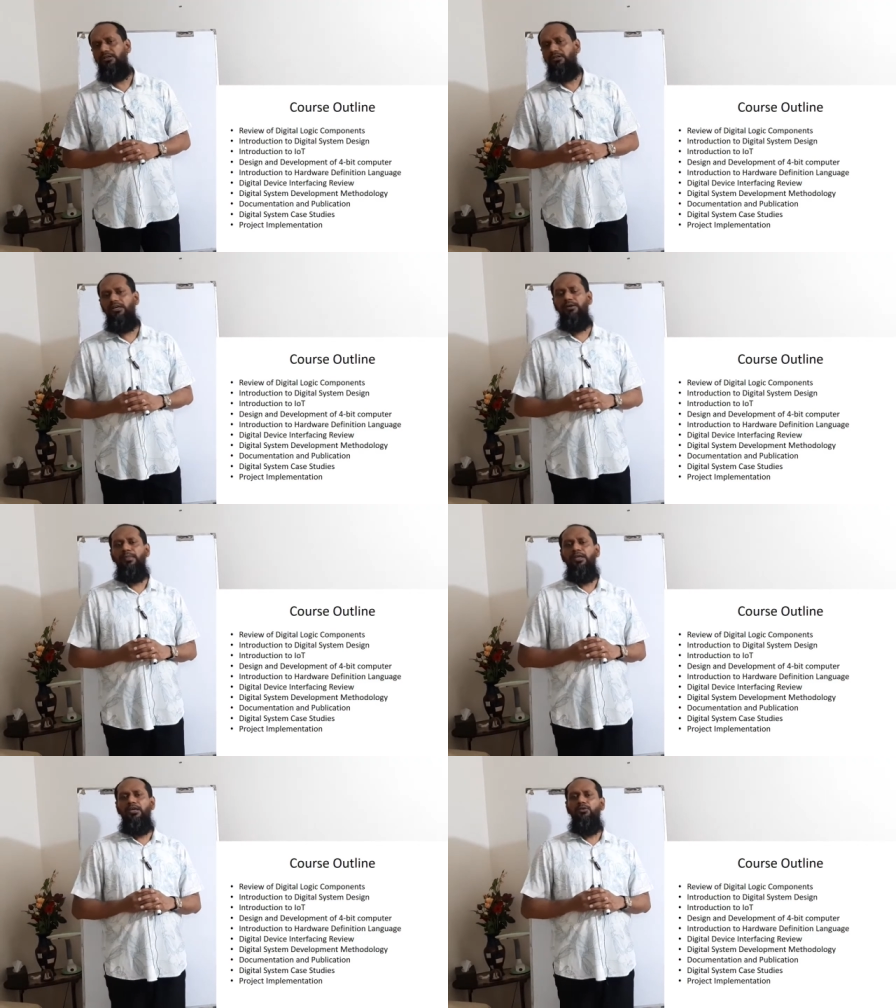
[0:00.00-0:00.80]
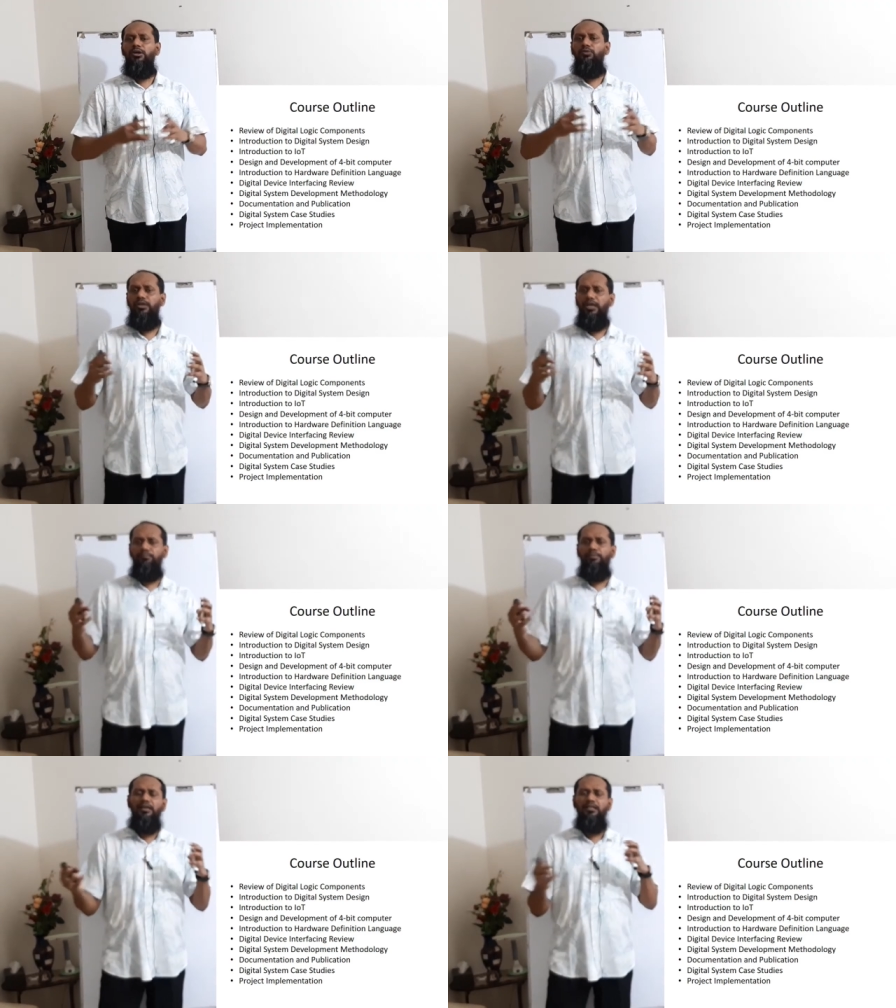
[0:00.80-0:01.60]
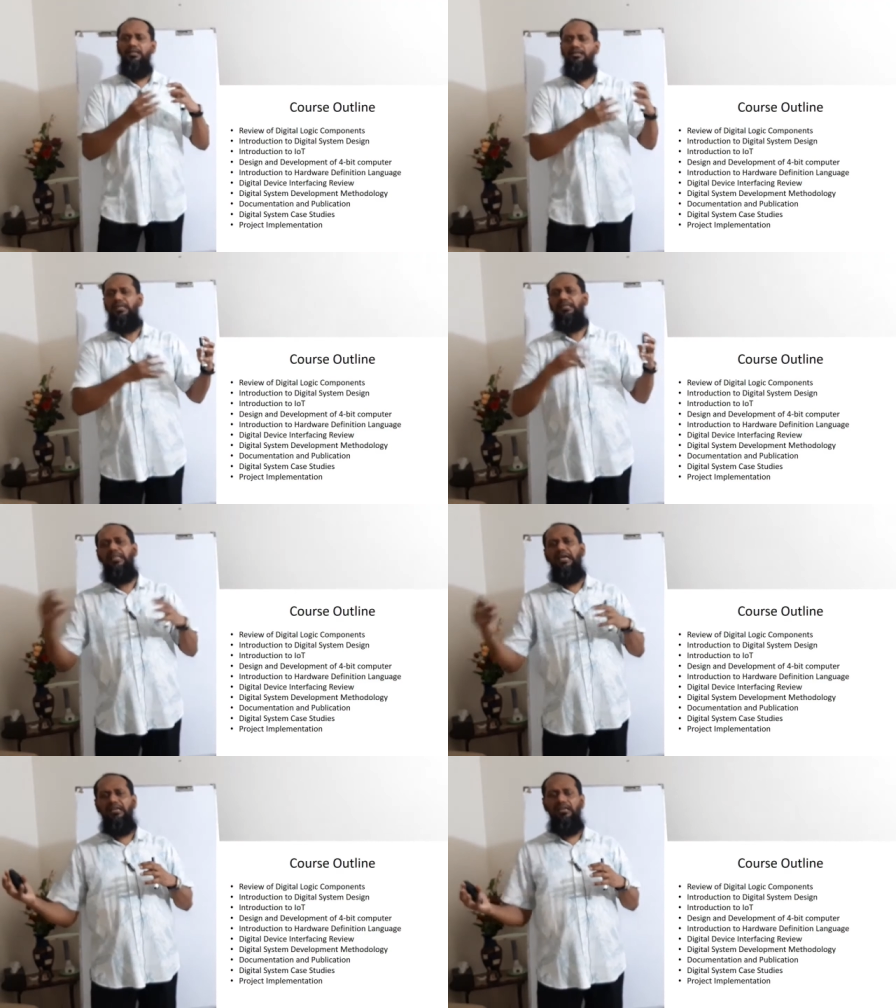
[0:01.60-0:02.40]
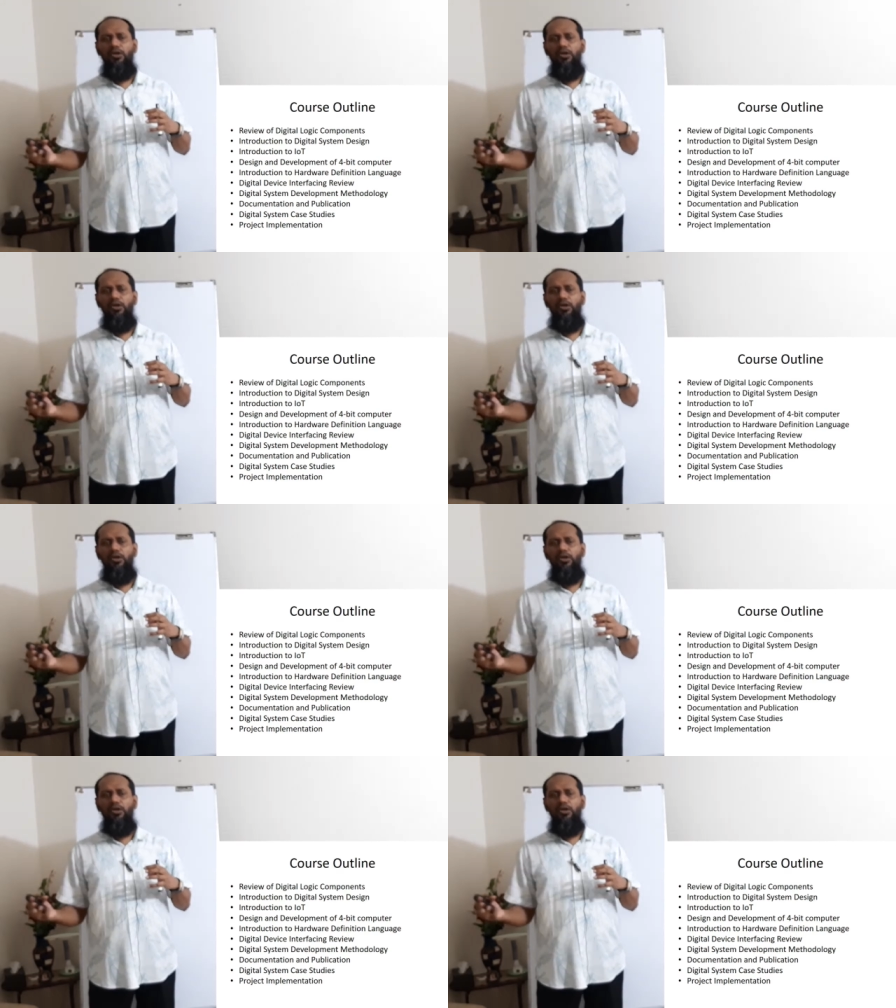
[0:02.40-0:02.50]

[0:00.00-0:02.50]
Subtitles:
Okay, we can build this and that.